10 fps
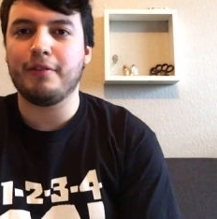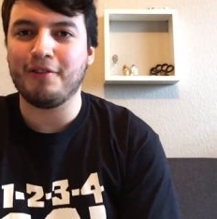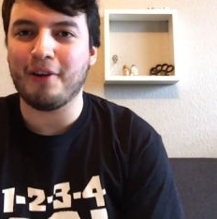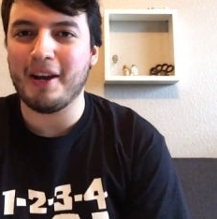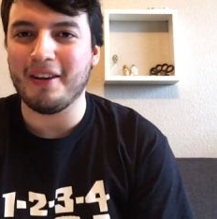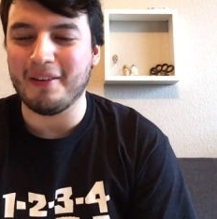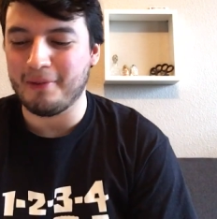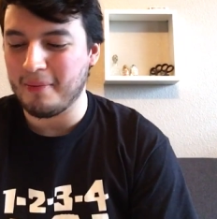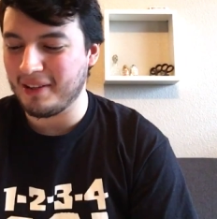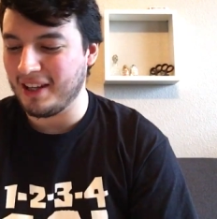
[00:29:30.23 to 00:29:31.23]
to try to
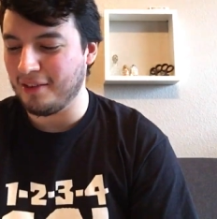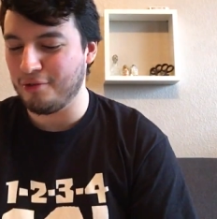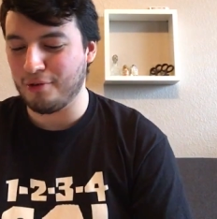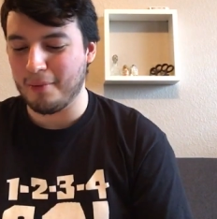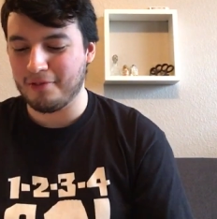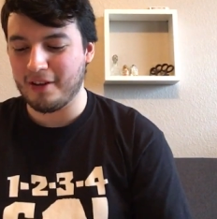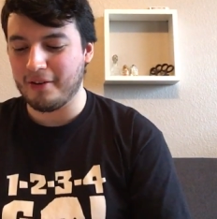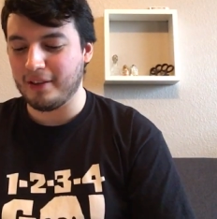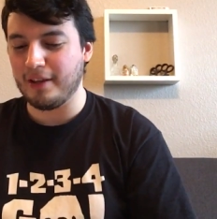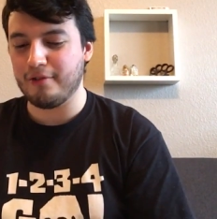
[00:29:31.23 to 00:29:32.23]
replicate the drum
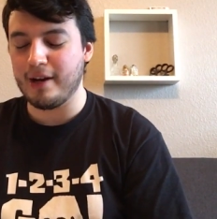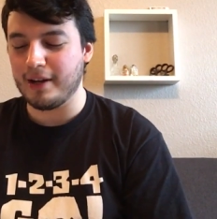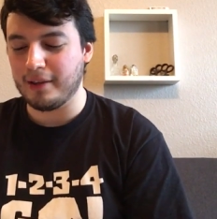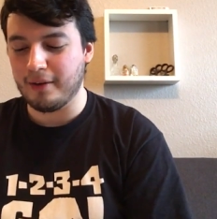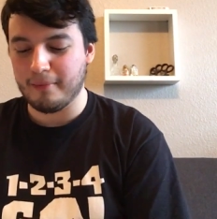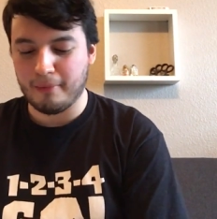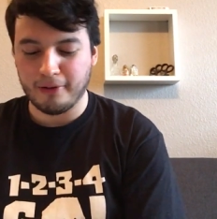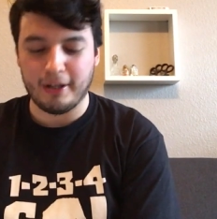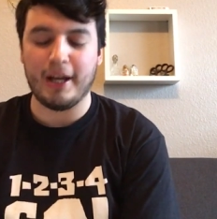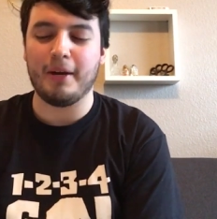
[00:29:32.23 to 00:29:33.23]
sound on that track, and there
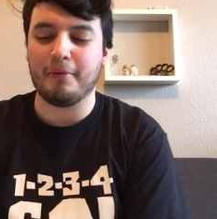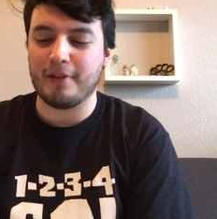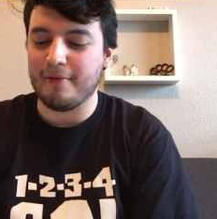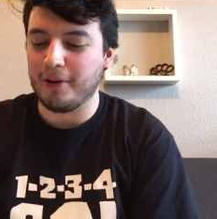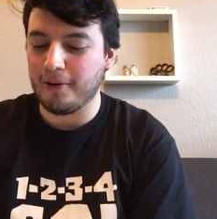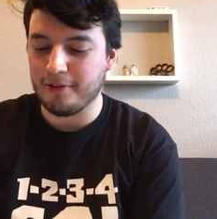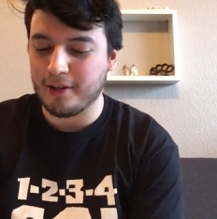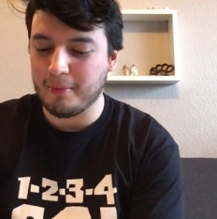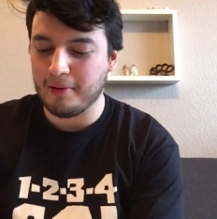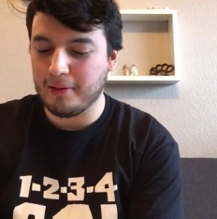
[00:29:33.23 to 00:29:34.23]
Martin Hannett was having a hard
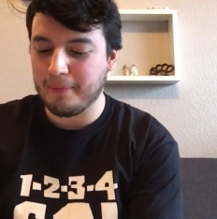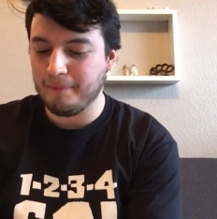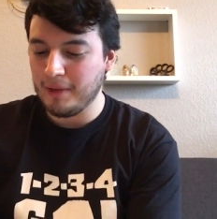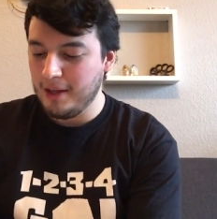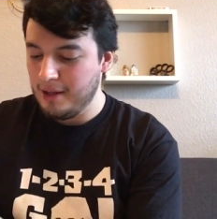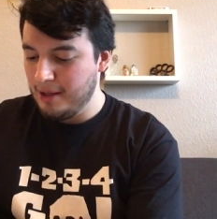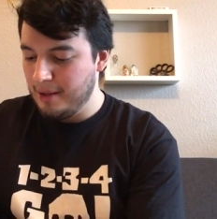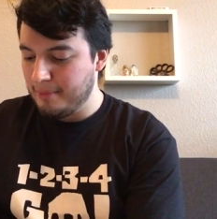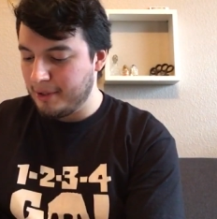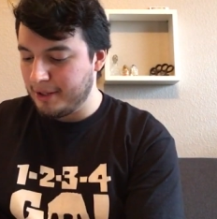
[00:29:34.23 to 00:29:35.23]
time with it.
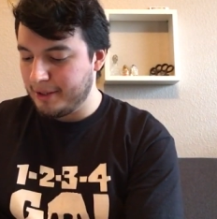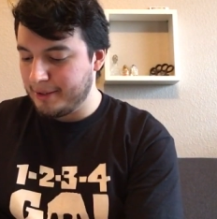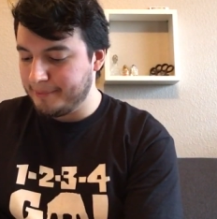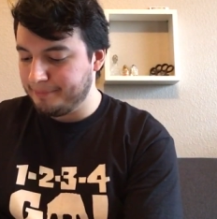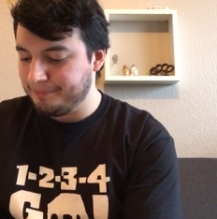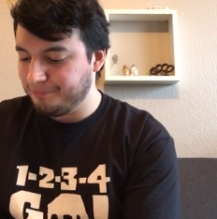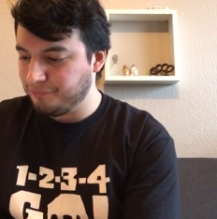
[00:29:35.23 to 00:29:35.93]
But um,